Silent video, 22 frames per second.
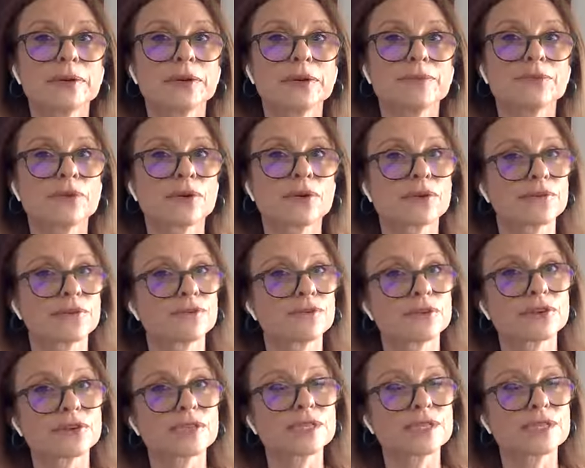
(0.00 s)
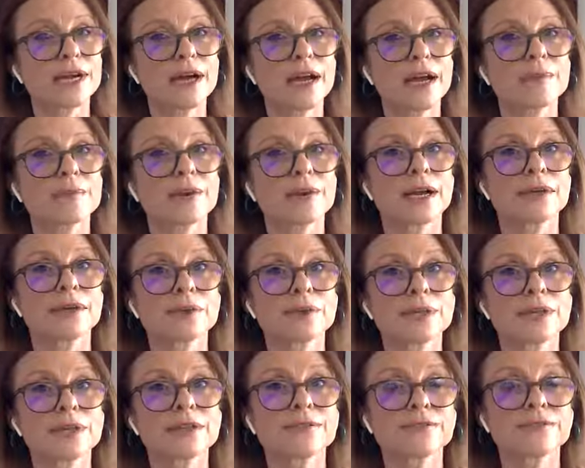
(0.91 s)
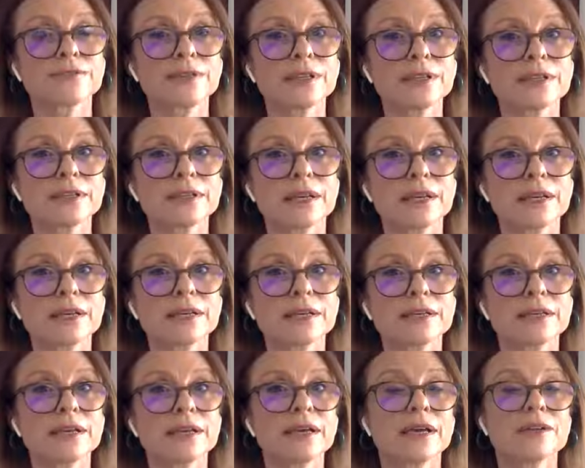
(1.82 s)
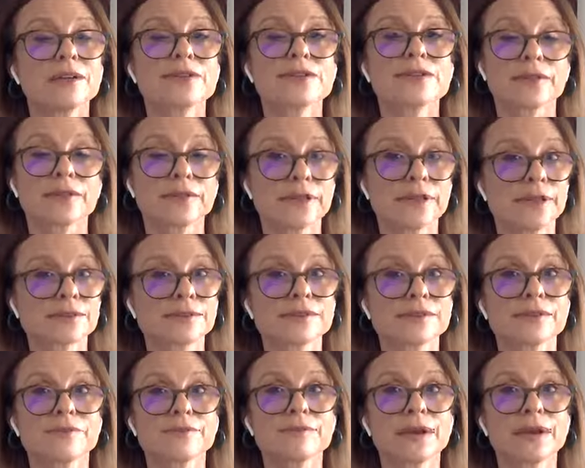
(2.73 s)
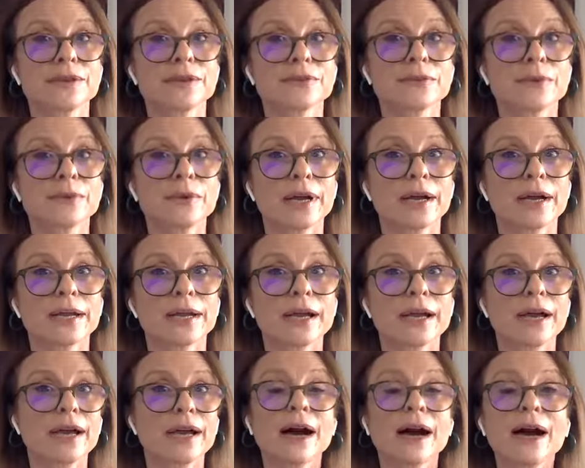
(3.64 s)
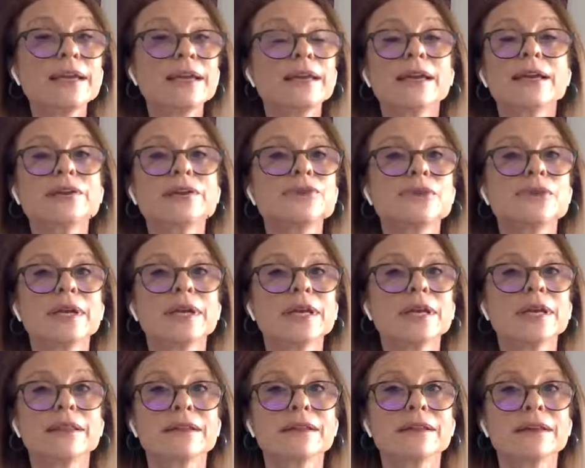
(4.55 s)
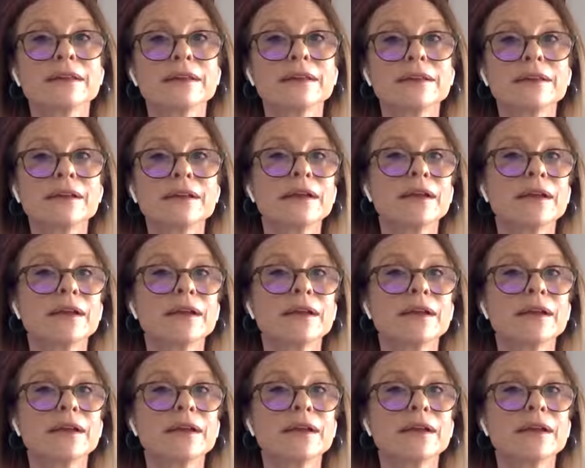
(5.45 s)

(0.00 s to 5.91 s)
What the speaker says: But for the first time, I really feel like, as they're thousands of miles away, I can't do anything.